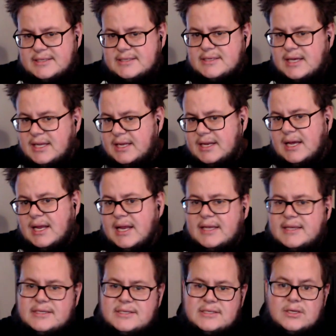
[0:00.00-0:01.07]
I like
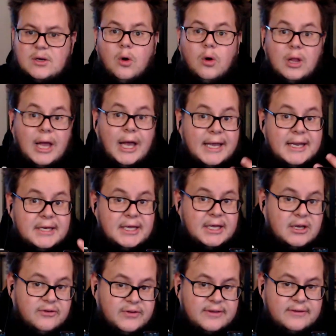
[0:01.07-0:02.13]
this whole idea
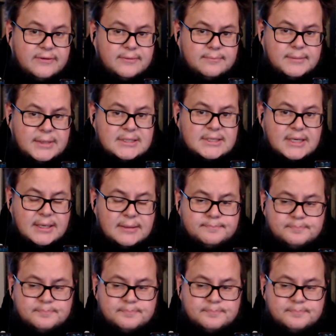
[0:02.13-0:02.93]
of it, basically.